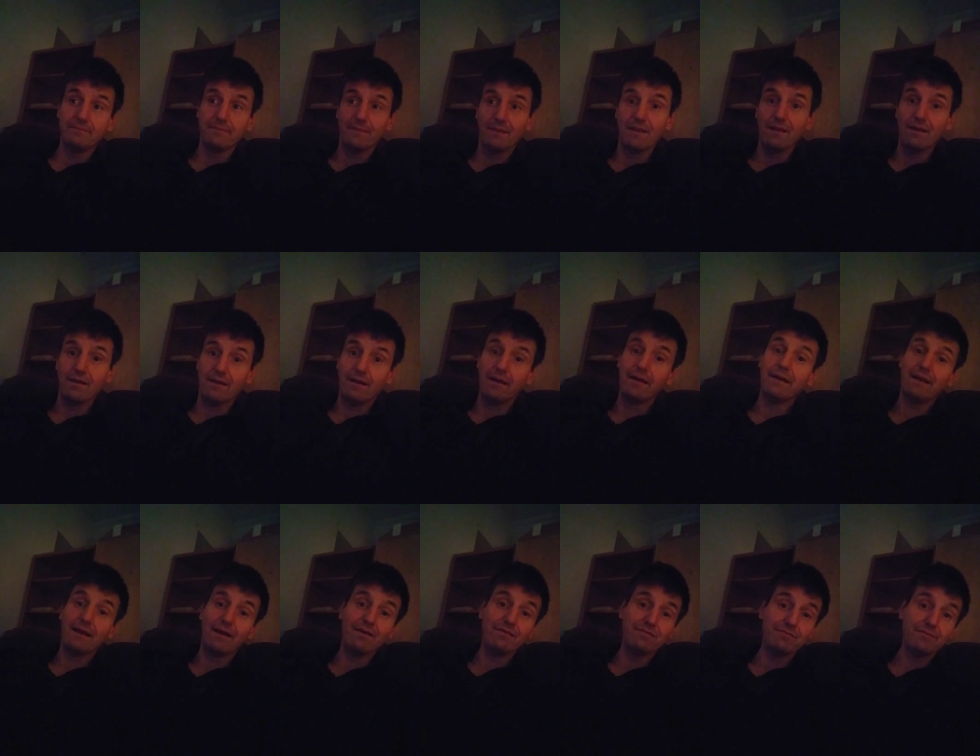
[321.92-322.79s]
You know,
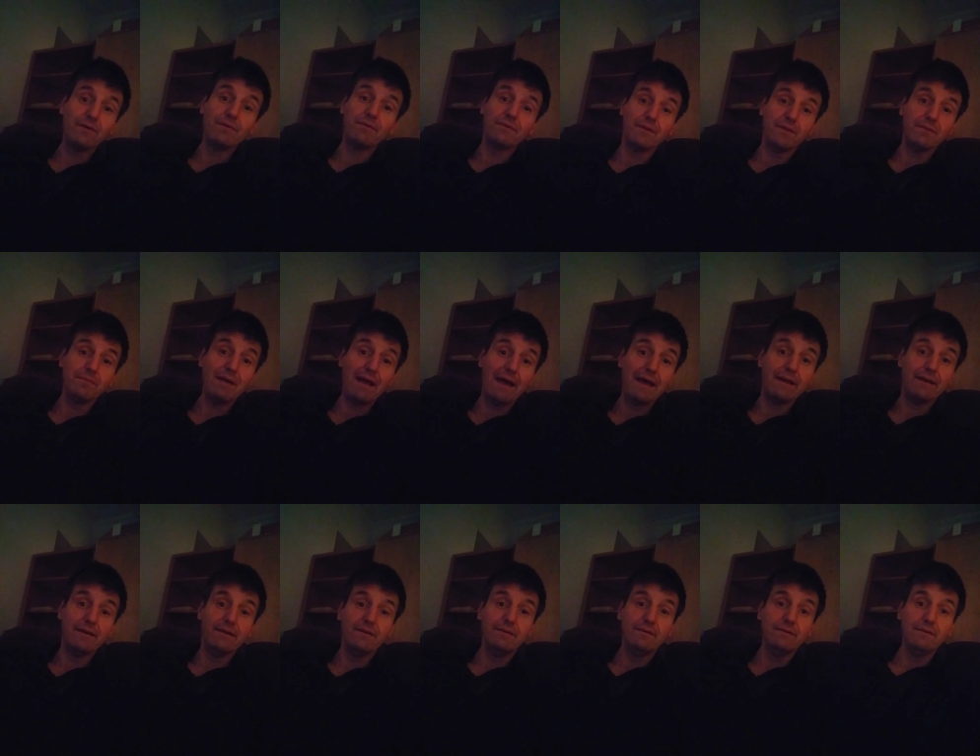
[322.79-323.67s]
and I felt really
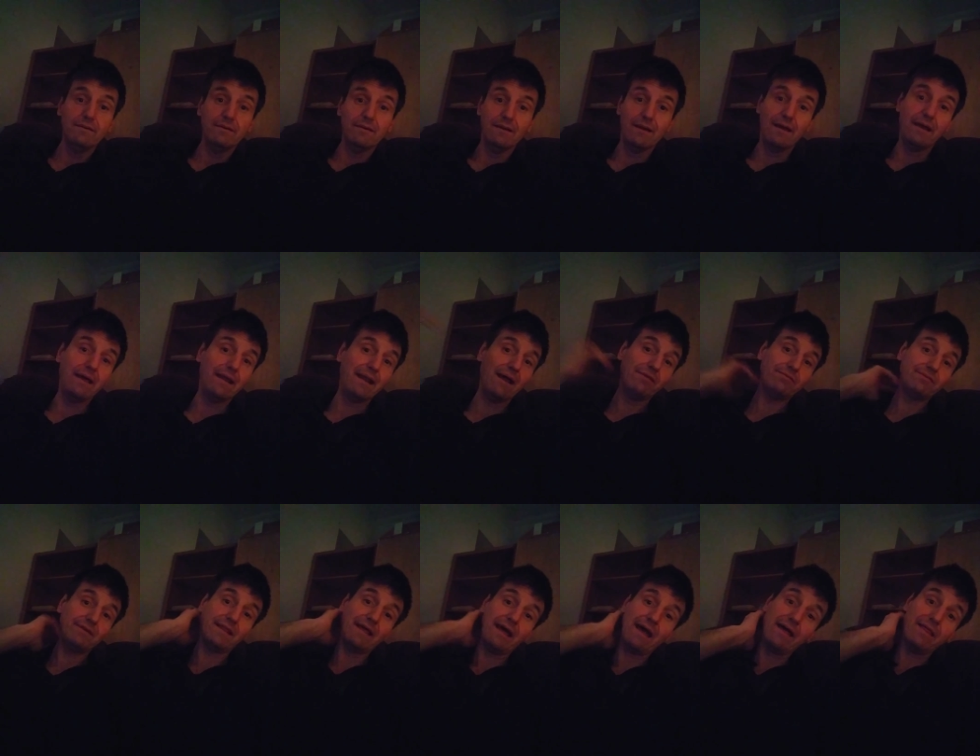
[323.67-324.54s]
bad. And
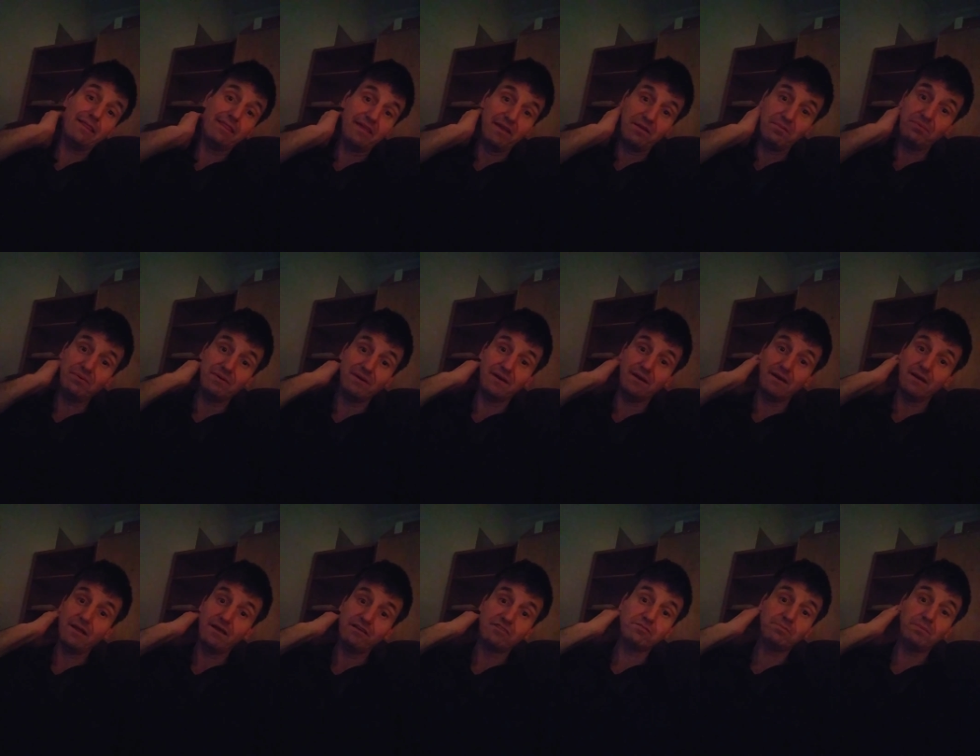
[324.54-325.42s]
after that, they put
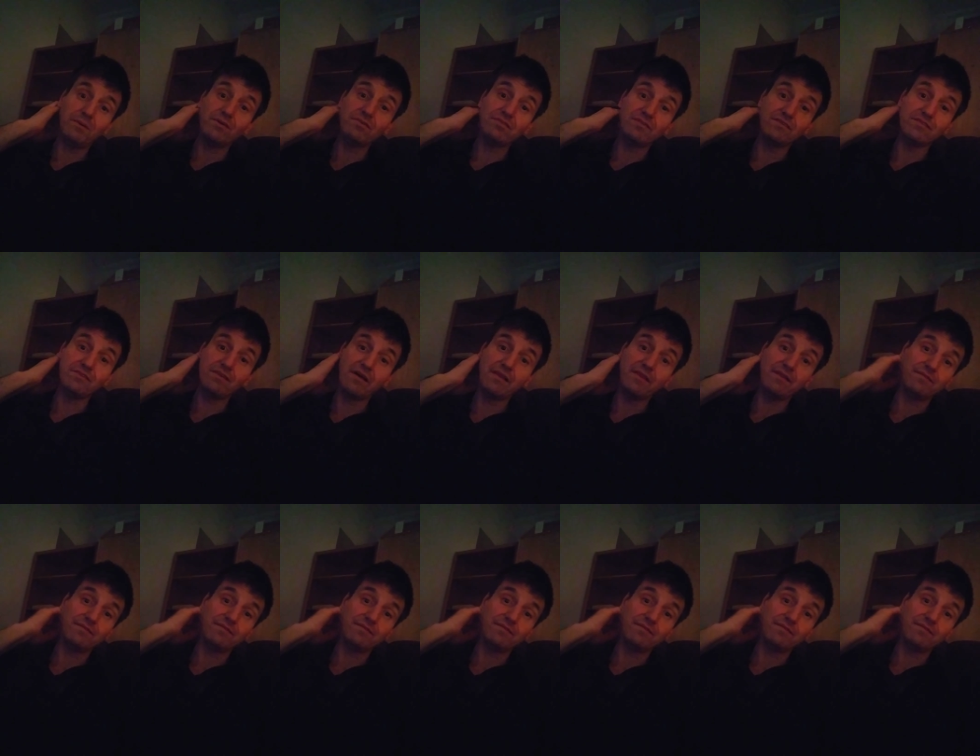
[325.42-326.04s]
explosives on